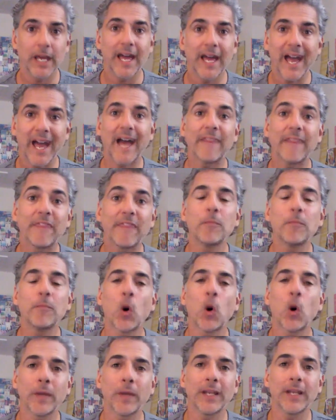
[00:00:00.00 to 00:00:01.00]
At the
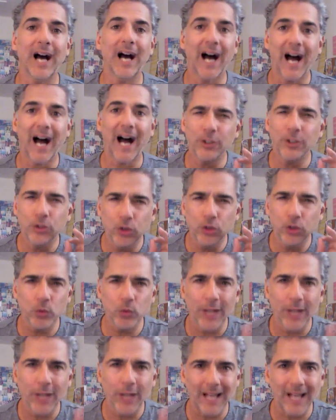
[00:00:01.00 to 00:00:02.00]
moment, I do
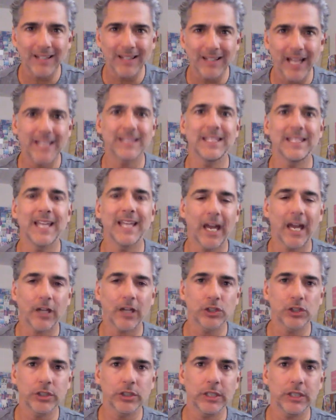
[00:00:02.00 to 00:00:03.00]
not like the
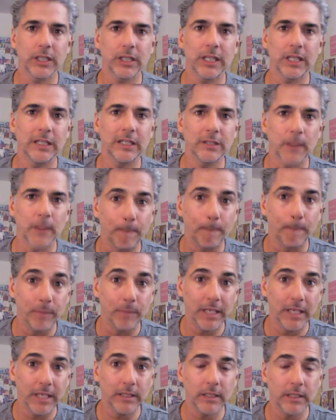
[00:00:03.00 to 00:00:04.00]
action in the
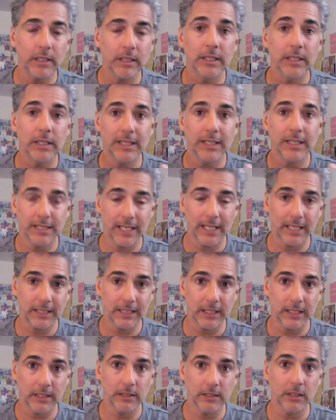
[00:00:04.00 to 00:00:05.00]
big
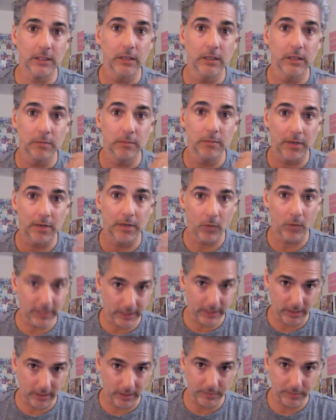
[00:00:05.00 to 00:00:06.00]
Canadian marijuana
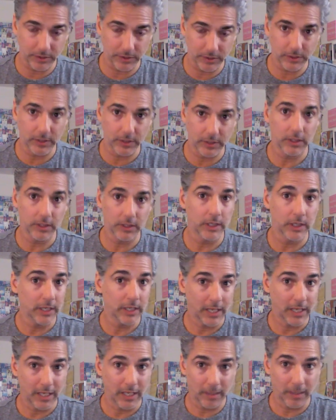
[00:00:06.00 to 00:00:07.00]
companies.
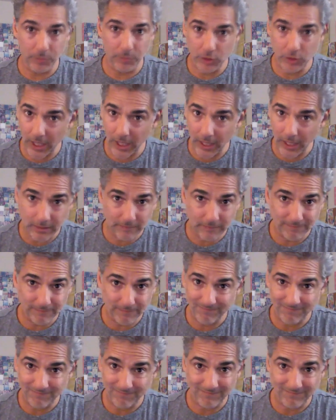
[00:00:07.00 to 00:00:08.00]
MJ
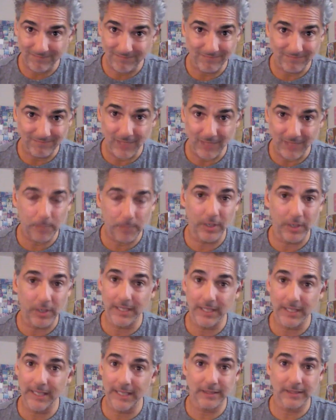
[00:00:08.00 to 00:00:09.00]
not
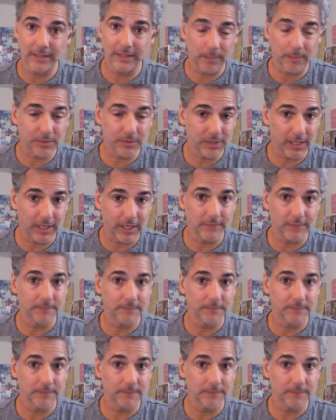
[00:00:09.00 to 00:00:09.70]
breaking out to the upside.